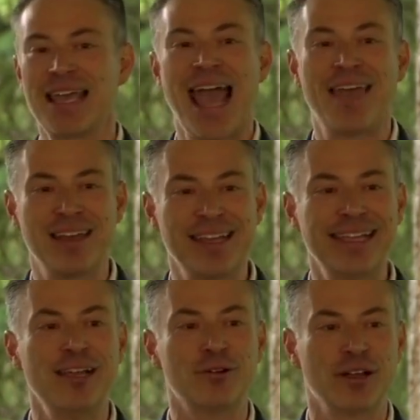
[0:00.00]
And then a
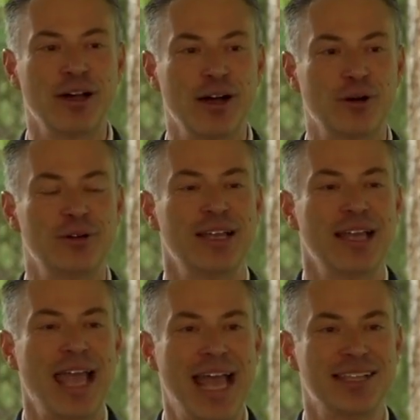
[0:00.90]
year ago,
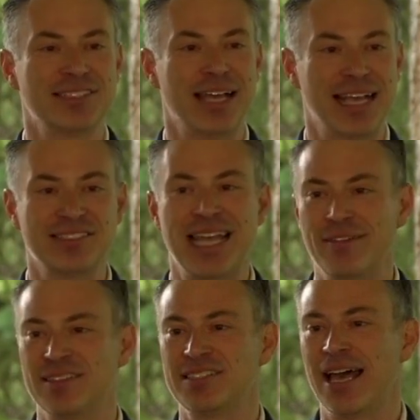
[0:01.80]
as
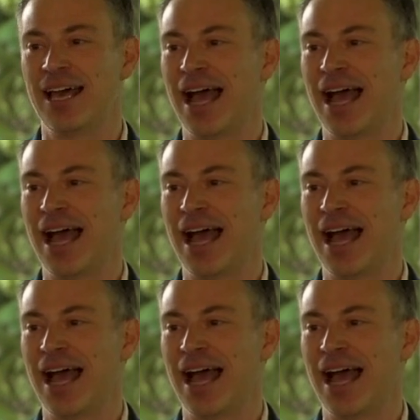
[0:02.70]
David said,